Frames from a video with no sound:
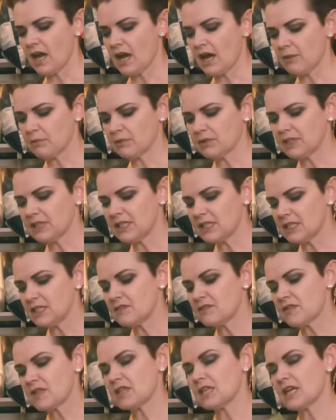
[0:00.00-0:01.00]
I
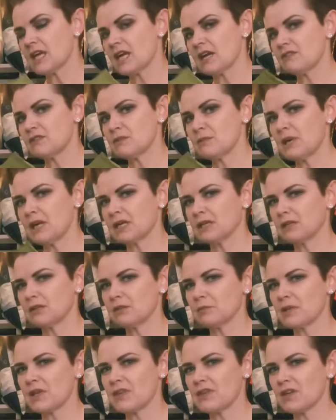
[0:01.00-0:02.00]
believe that they have to make it a
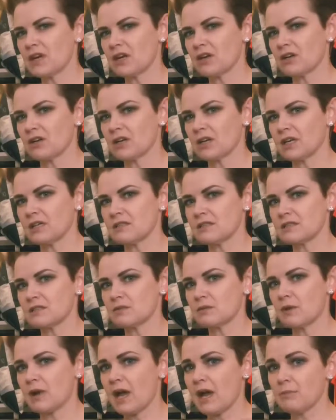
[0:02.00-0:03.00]
little bit thicker because
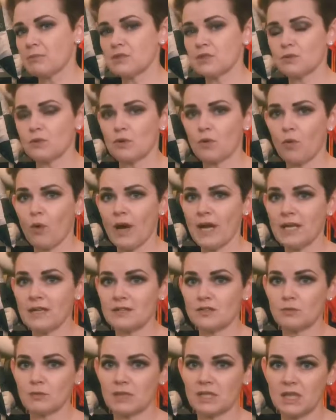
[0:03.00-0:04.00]
what happens when white
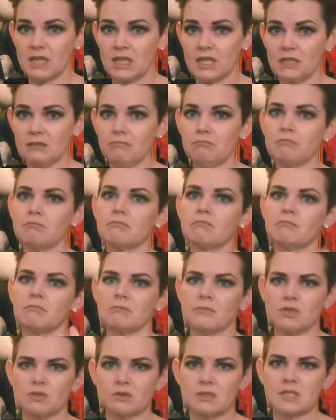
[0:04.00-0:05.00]
is really thin,
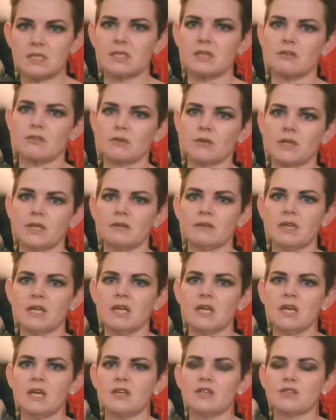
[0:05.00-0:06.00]
you can see through it.
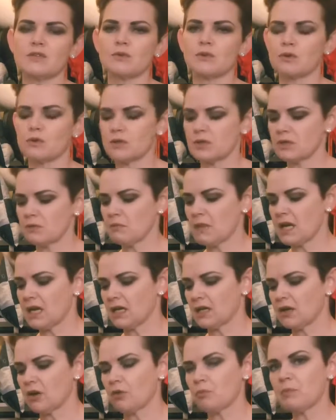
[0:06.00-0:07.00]
So in order to make
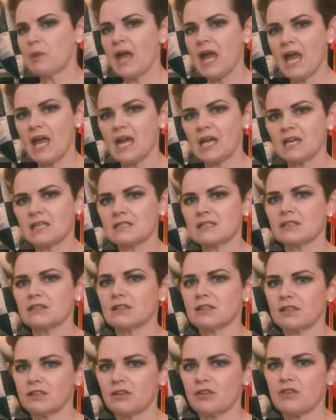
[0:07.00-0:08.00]
it opaque, it's a
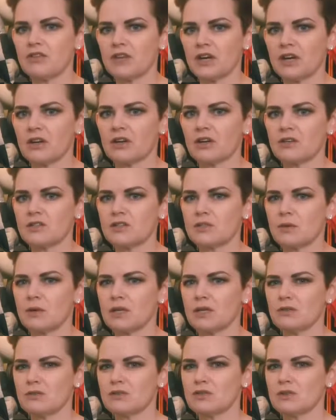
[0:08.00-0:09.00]
little thicker, so I
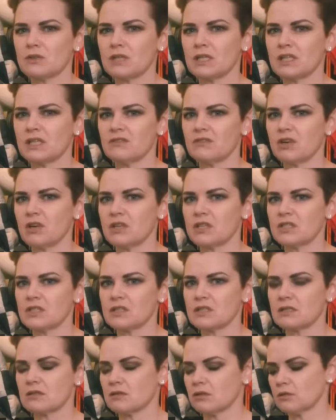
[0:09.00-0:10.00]
usually leave it on
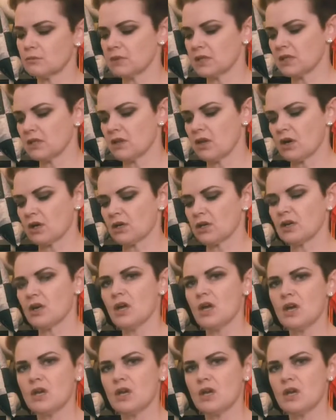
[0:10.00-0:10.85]
just a little bit longer.